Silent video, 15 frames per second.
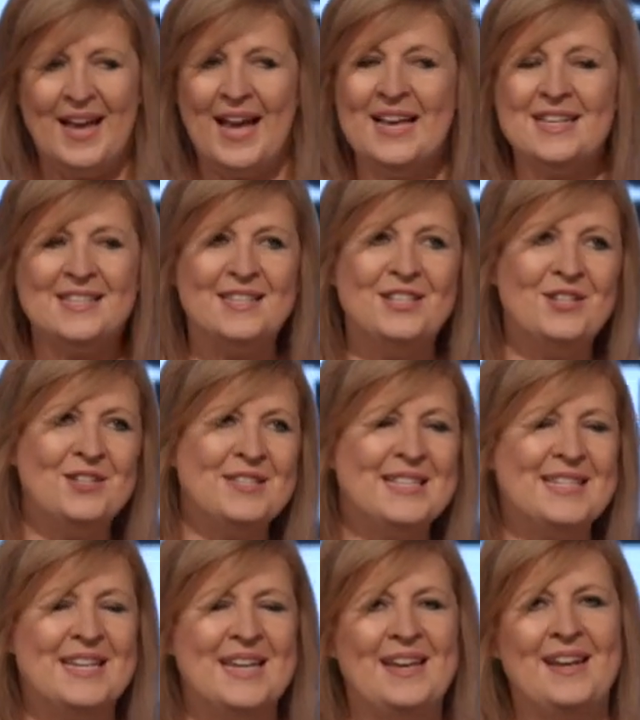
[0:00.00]
as you
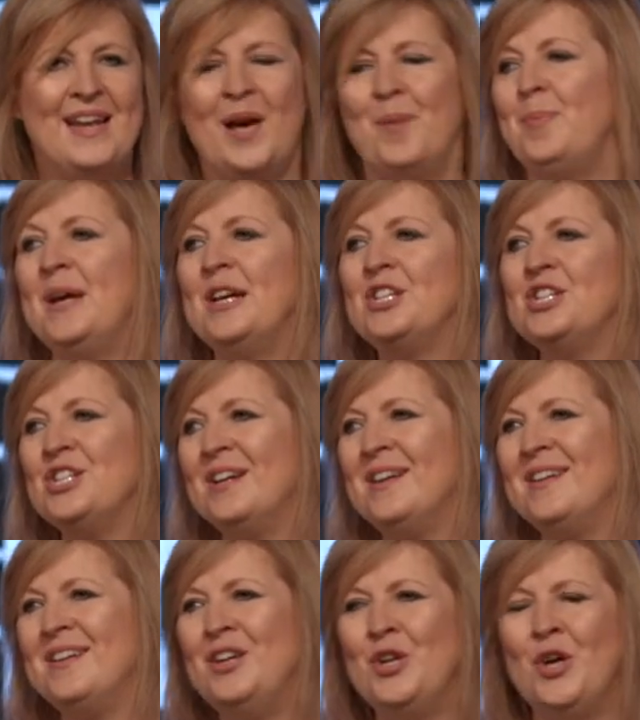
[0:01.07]
see in our
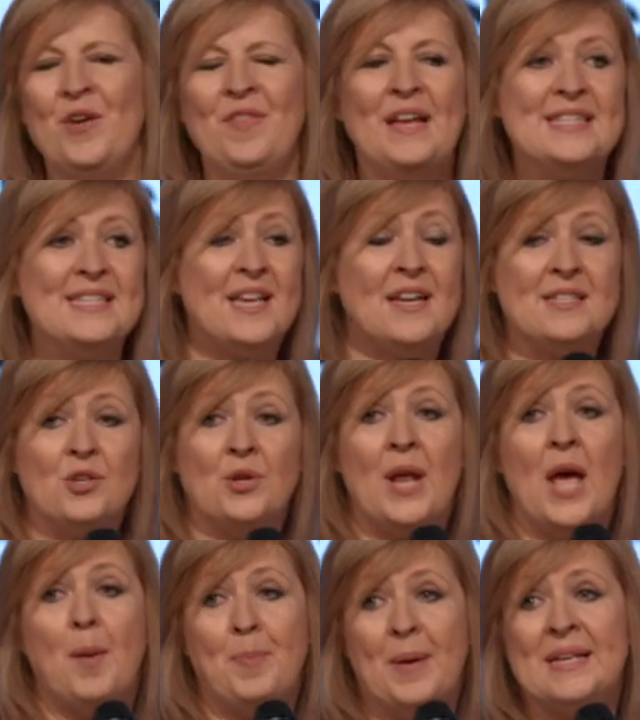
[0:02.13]
picture, you know, that's us on
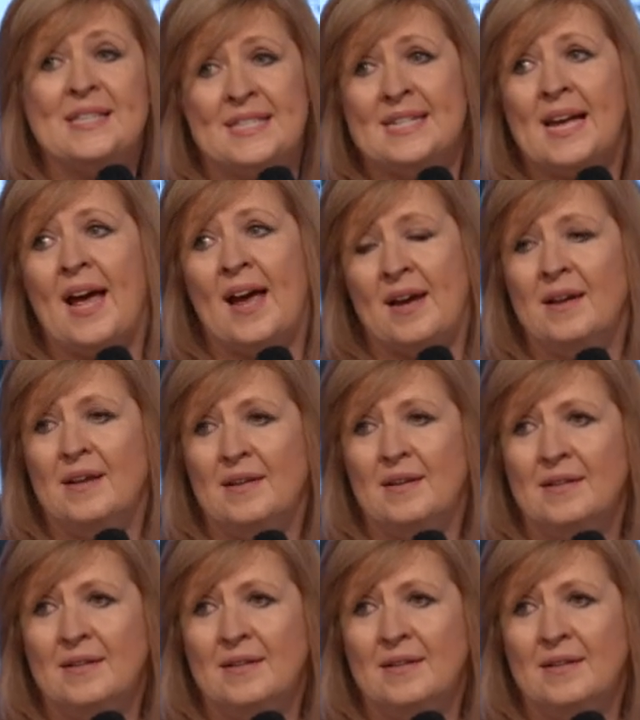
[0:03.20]
our best day.